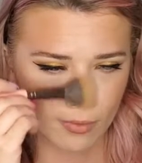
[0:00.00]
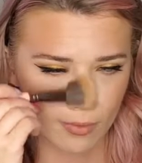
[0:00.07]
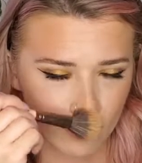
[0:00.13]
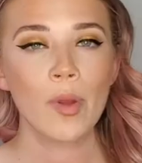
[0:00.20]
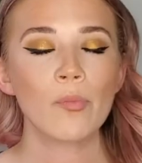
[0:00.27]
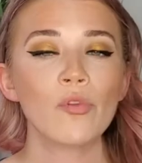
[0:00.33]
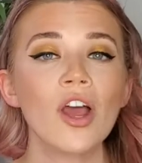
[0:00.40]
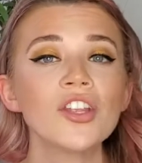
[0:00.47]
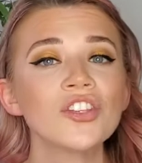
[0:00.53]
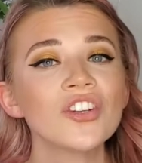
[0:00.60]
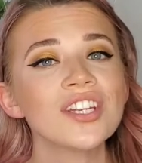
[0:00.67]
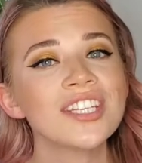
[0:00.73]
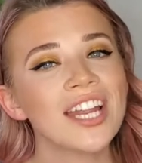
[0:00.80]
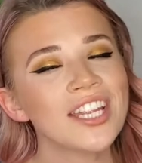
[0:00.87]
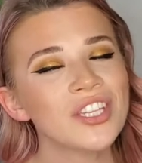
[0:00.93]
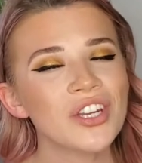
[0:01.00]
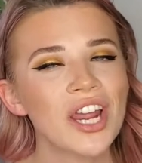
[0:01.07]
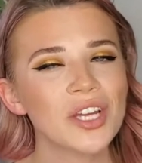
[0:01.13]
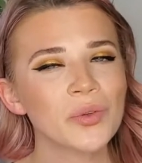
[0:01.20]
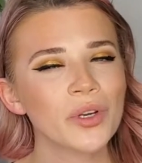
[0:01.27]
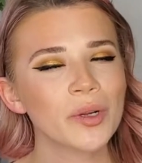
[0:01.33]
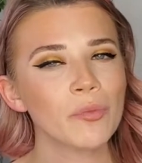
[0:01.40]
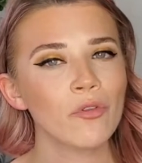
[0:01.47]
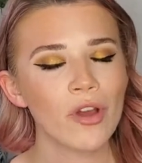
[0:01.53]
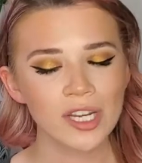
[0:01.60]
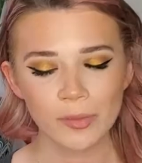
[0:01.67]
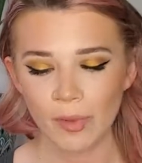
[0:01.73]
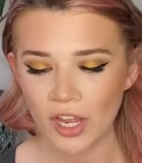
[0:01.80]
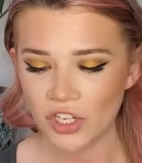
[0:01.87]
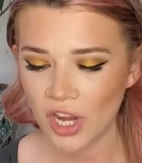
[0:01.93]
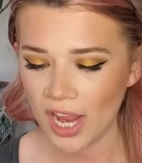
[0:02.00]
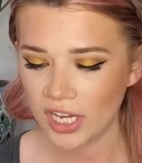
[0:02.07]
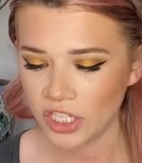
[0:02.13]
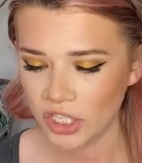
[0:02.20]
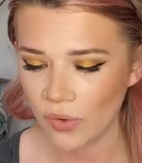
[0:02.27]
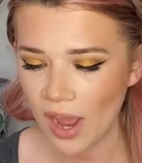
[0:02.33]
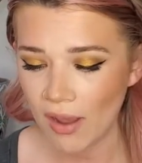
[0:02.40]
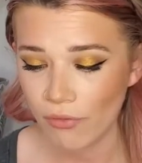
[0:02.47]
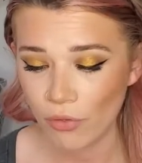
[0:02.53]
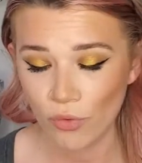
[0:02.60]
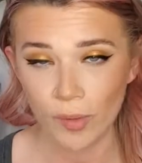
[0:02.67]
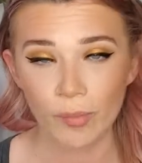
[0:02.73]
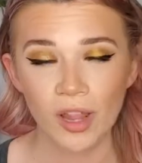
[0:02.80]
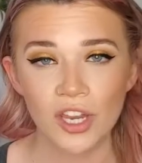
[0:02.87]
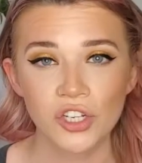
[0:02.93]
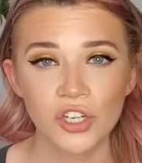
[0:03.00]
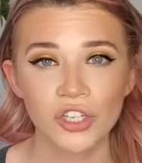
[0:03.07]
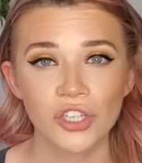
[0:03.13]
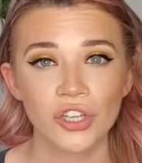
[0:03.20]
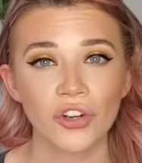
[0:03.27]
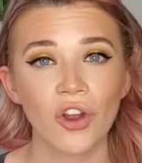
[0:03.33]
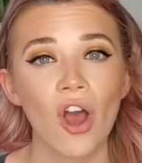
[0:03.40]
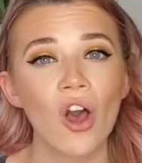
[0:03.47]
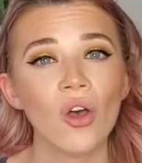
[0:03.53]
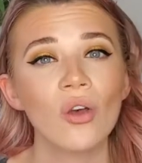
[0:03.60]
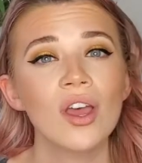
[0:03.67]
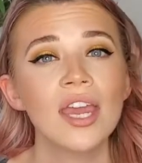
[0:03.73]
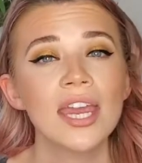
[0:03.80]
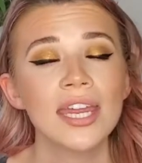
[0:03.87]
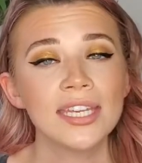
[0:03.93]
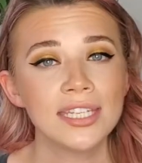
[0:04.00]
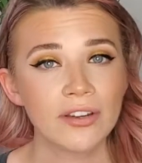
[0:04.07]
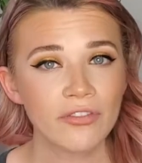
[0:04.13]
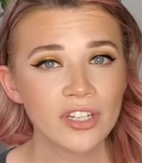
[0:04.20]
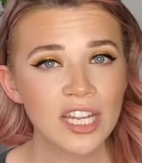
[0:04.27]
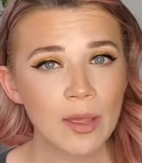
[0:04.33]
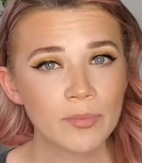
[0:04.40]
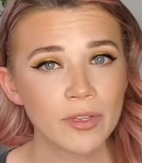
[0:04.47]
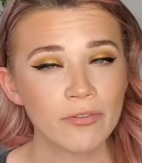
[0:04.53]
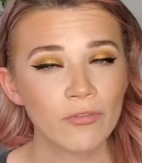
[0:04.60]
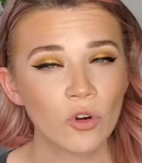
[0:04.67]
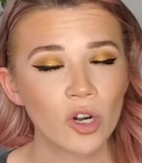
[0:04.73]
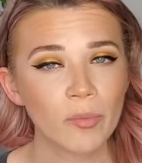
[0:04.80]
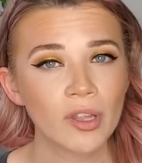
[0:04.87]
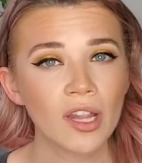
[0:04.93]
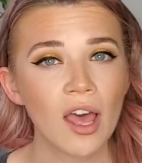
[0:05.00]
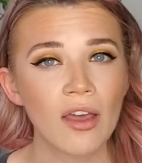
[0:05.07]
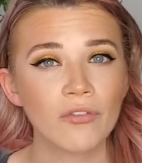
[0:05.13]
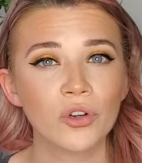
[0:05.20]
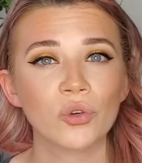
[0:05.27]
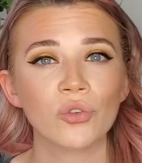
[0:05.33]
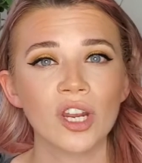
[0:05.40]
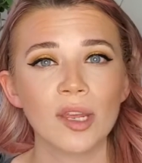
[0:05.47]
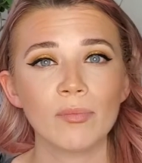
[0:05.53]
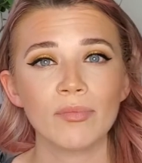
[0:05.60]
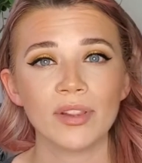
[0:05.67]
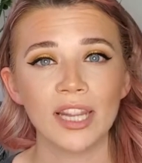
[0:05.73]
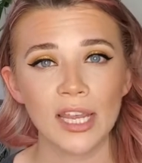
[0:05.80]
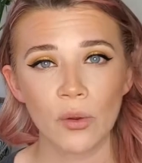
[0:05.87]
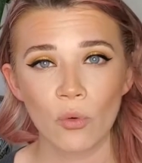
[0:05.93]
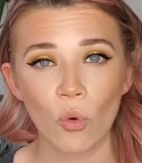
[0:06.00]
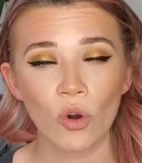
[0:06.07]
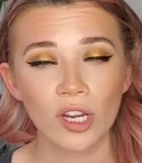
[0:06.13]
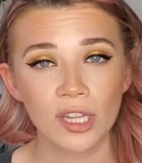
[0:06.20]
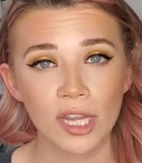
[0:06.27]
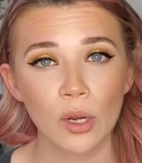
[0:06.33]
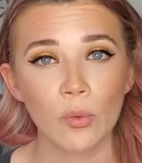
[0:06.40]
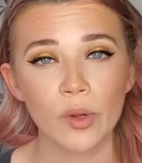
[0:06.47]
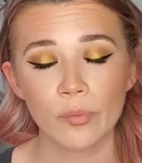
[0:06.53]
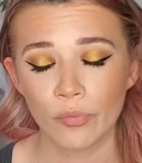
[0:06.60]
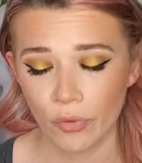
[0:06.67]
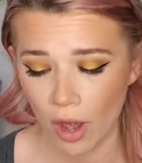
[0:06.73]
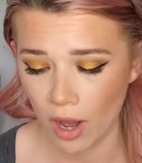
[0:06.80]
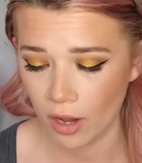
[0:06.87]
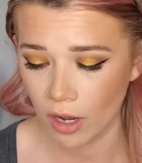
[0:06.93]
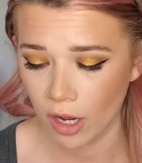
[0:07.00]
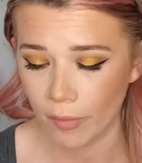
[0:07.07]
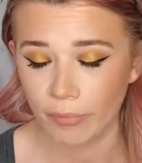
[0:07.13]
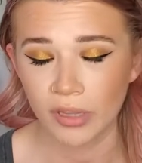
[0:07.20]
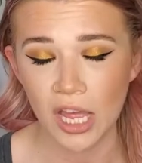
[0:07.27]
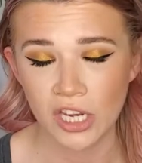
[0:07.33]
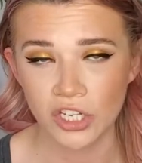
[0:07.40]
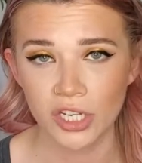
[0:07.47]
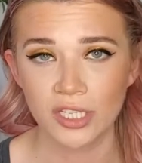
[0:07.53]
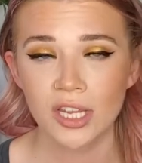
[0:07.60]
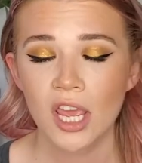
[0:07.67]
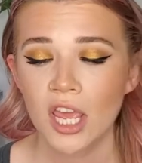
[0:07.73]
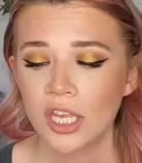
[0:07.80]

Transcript: Our bronzer is done, so next we're going to move on to blush. I do have 3 blushes. They're all different types of formula of cream, liquid blushes.